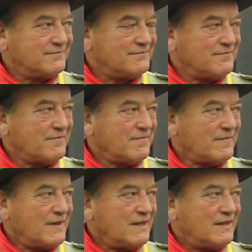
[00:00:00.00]

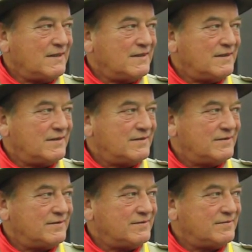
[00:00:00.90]

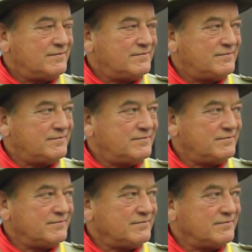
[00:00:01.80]

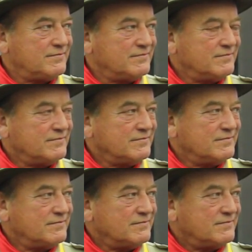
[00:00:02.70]

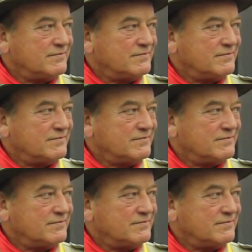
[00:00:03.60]
(not speaking)